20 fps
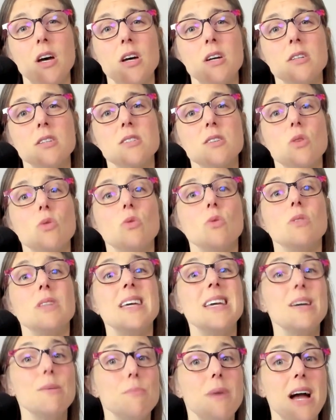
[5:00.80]
So
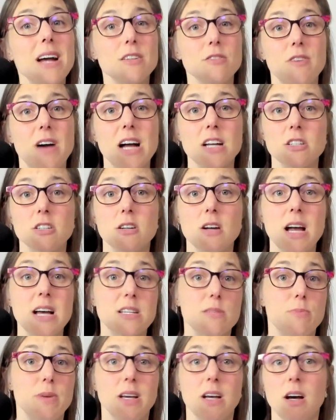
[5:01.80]
the impact factor has
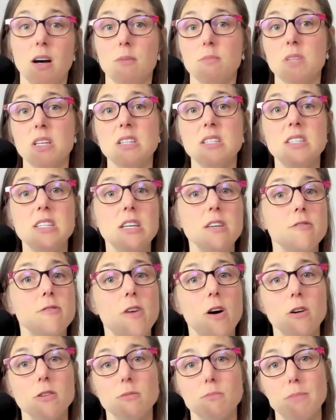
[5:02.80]
become the
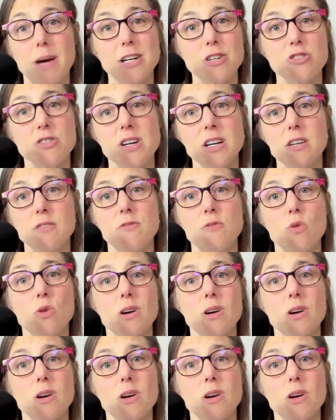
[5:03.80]
default metric for